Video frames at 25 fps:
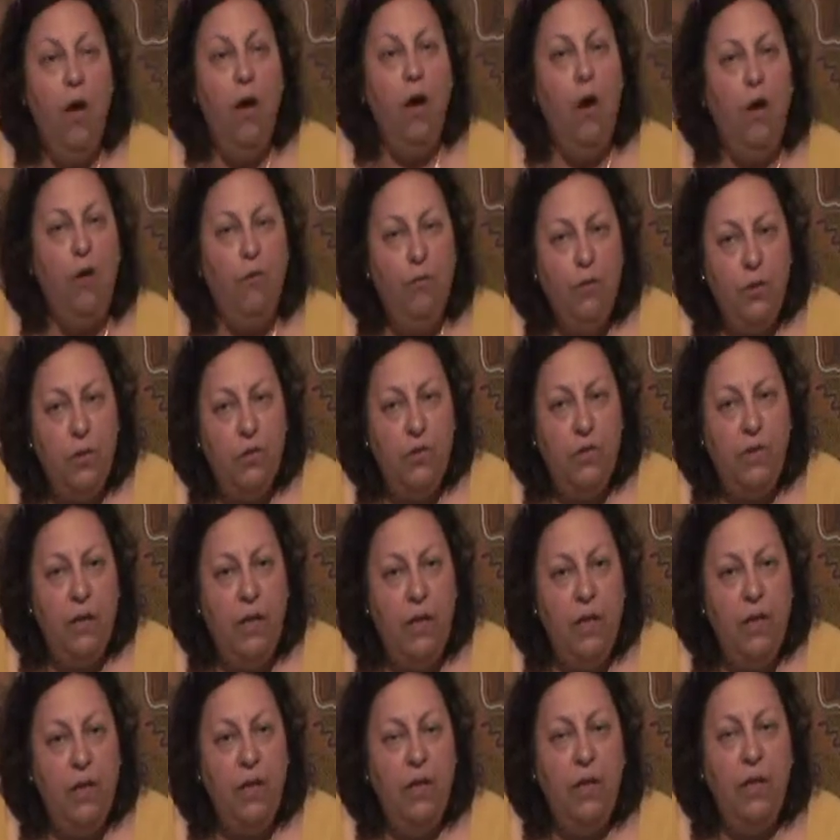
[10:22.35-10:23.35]

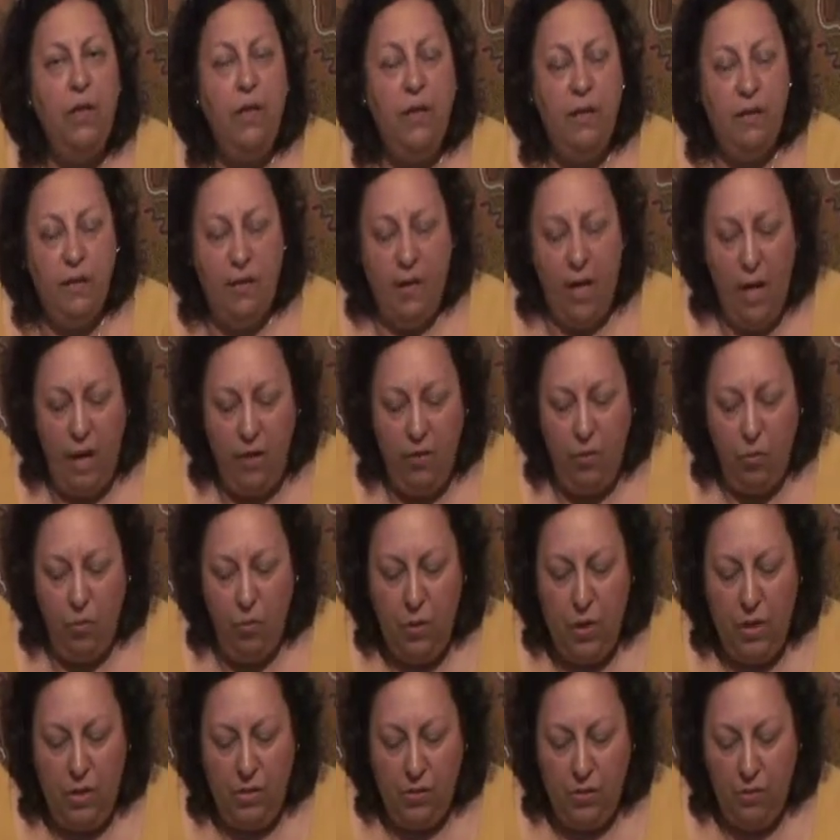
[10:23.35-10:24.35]
Obviously, the other
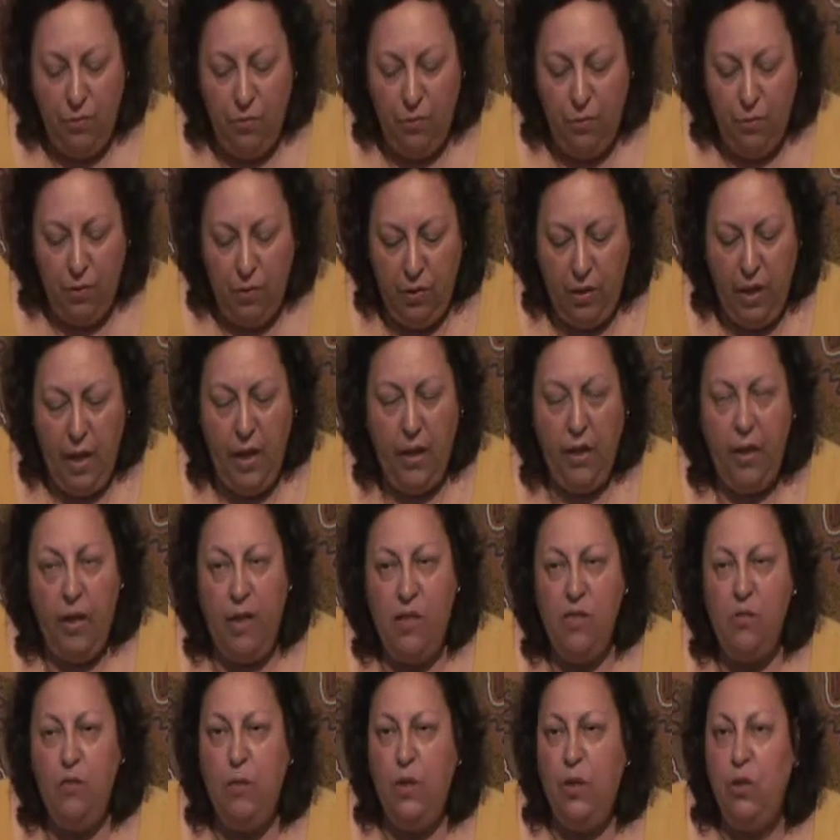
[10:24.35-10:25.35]
reason for that
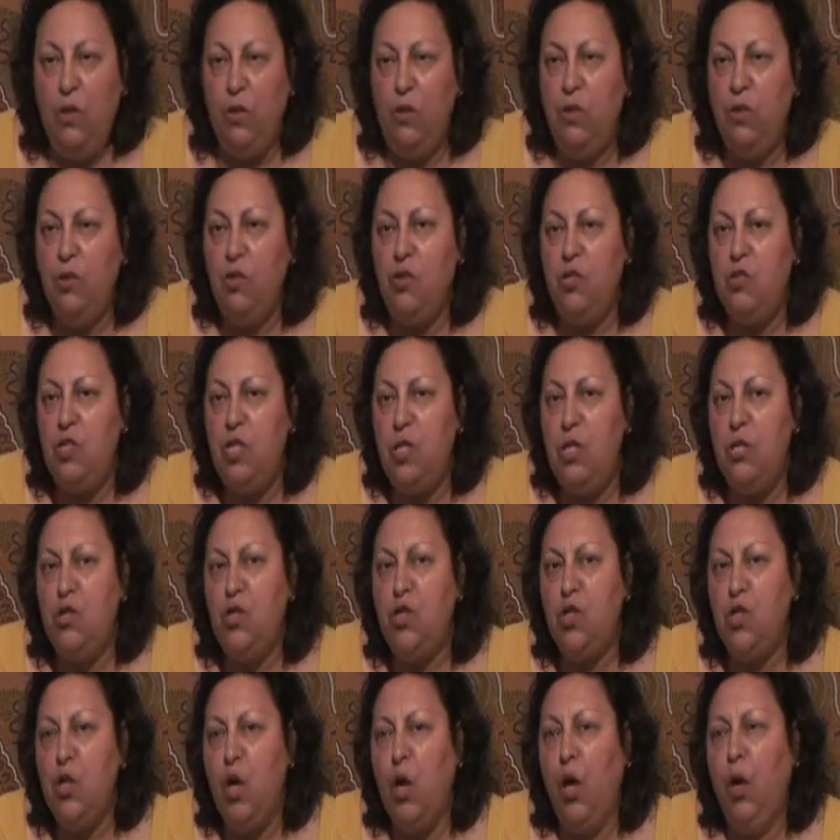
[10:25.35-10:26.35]
is because she's
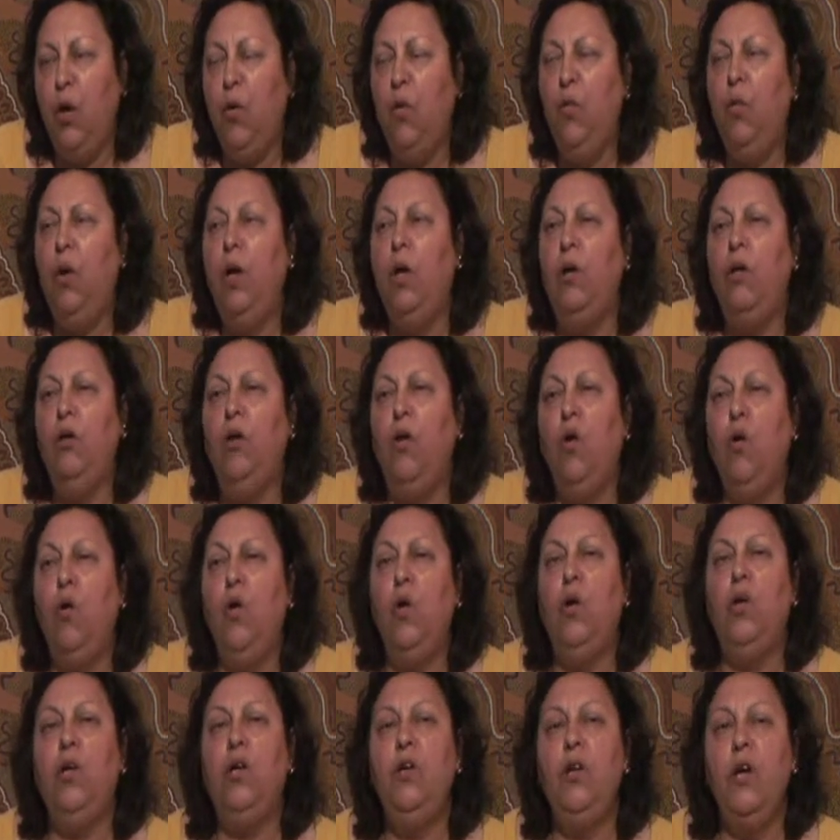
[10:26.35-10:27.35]
so well
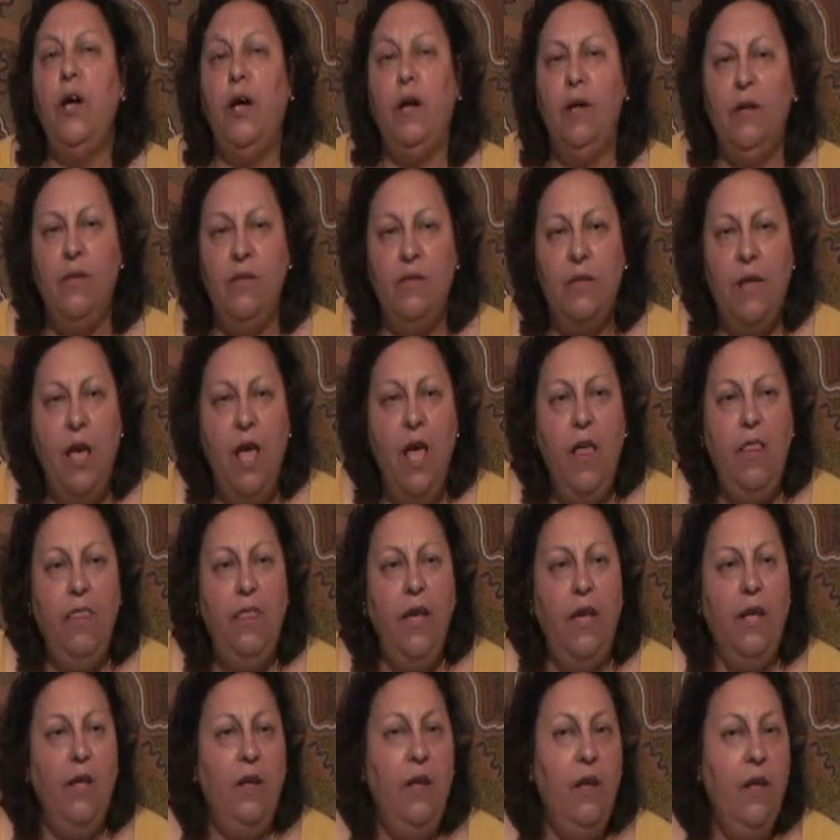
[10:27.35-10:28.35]
organized
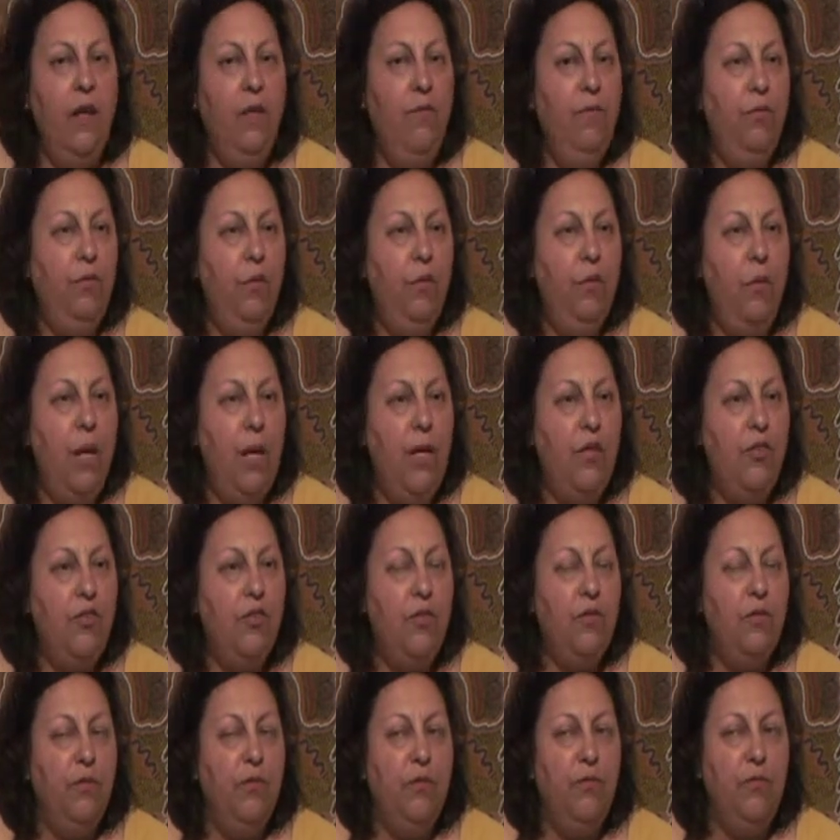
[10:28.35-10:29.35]
that the
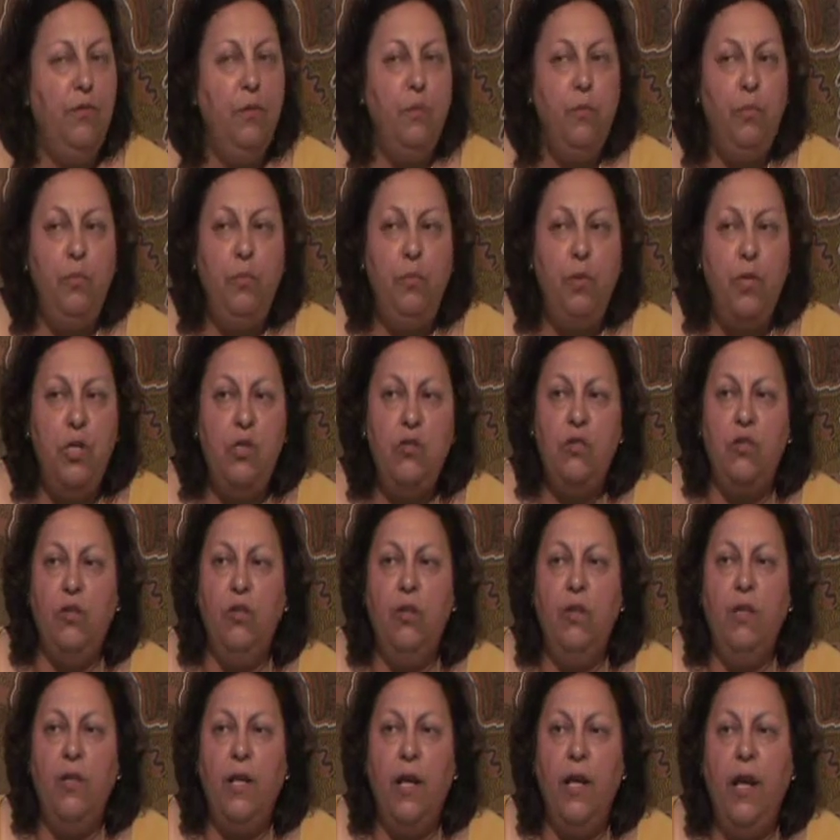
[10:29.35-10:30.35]
information from
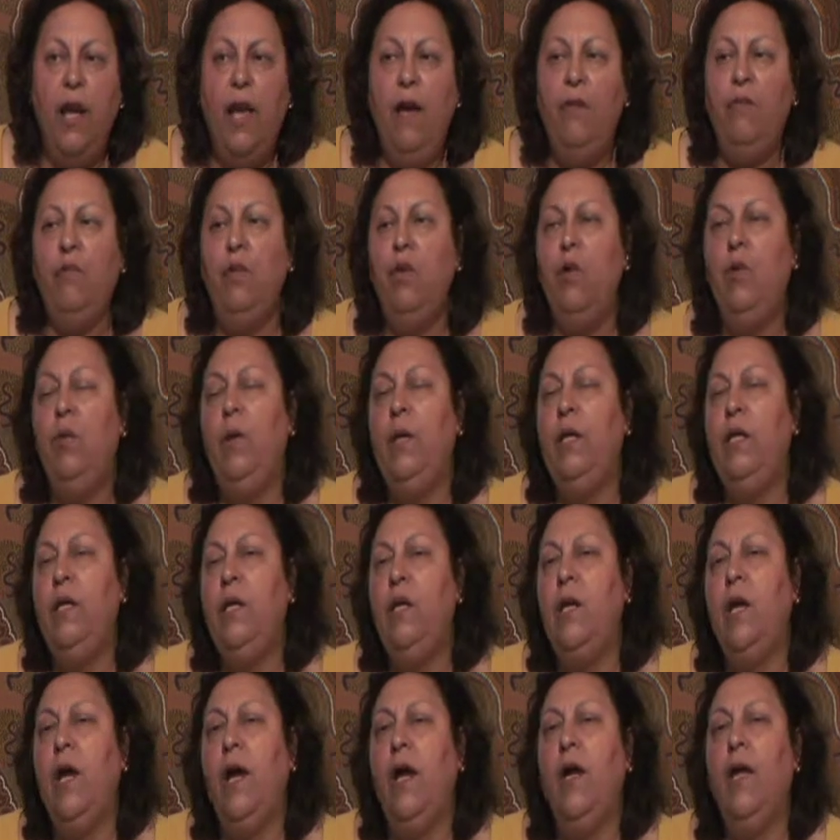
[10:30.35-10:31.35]
prison, they have no
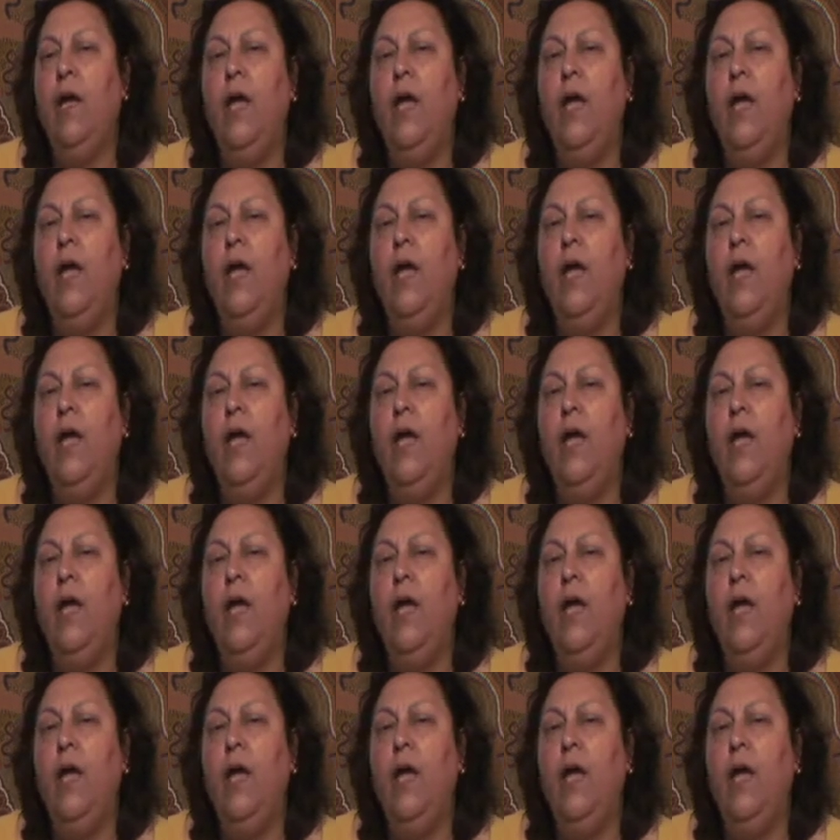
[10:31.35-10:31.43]
idea